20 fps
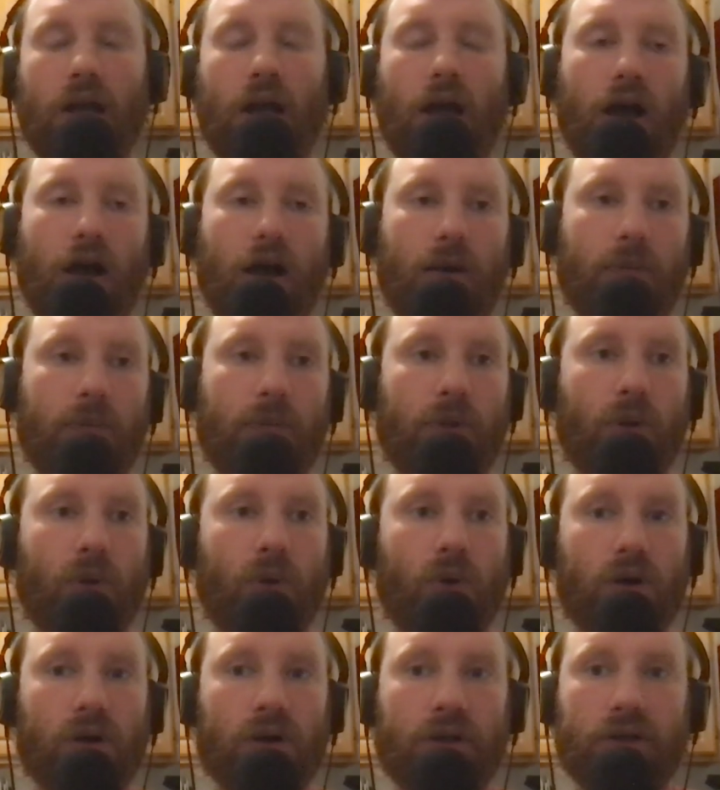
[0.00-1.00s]
The
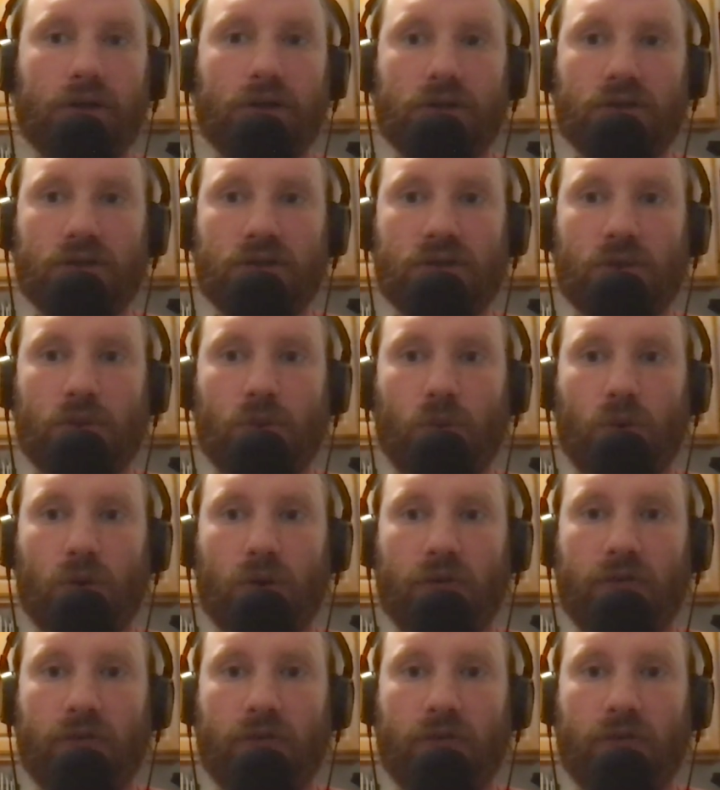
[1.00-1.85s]
Orioles were